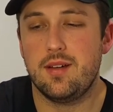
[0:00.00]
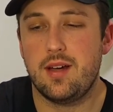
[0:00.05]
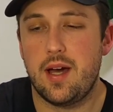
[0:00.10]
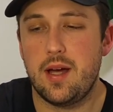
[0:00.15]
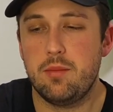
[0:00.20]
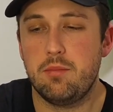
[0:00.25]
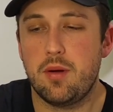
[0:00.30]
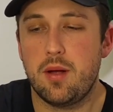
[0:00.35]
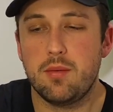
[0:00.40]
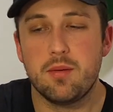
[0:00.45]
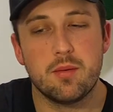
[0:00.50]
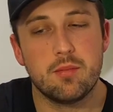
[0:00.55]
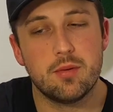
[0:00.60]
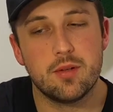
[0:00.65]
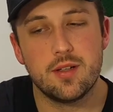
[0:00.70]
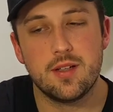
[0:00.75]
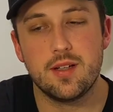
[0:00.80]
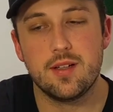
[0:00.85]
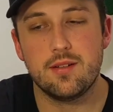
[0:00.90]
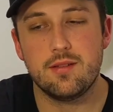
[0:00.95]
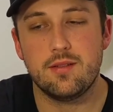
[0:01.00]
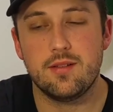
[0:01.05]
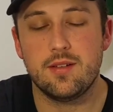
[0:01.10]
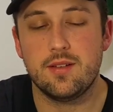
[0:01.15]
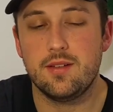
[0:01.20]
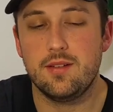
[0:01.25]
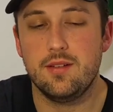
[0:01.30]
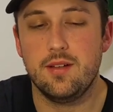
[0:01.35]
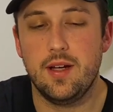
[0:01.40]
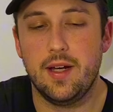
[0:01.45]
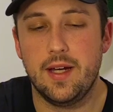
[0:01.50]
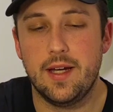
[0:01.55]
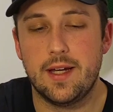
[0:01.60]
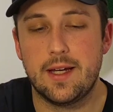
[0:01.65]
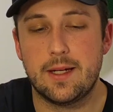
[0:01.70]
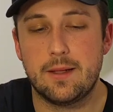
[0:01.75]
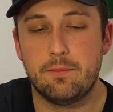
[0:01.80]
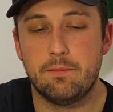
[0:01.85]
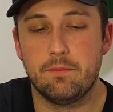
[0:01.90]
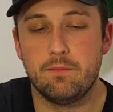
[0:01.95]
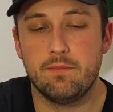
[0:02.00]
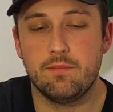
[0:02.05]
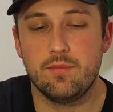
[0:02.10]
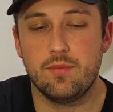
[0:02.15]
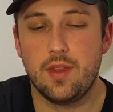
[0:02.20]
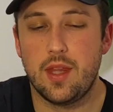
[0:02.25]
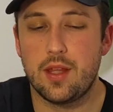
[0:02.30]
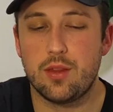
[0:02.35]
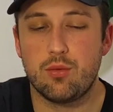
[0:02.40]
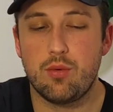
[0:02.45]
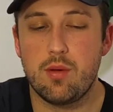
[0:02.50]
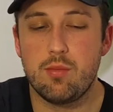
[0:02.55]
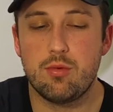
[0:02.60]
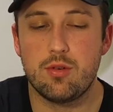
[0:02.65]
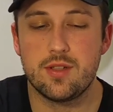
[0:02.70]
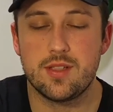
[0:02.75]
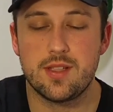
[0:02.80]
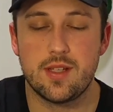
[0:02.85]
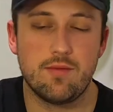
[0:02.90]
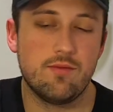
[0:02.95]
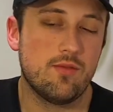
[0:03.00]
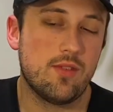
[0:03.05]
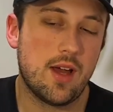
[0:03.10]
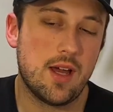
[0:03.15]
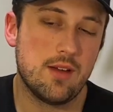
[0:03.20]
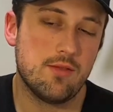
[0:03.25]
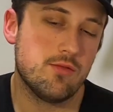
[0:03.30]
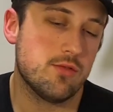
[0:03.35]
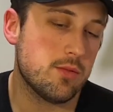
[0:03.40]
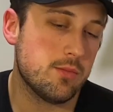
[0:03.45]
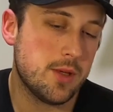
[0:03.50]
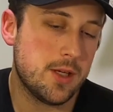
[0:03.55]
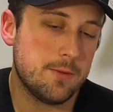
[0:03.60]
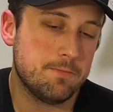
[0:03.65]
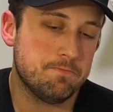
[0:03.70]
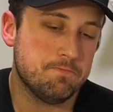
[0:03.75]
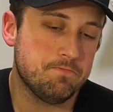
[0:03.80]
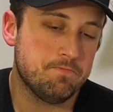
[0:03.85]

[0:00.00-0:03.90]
I'd probably put it like 3.75 for me.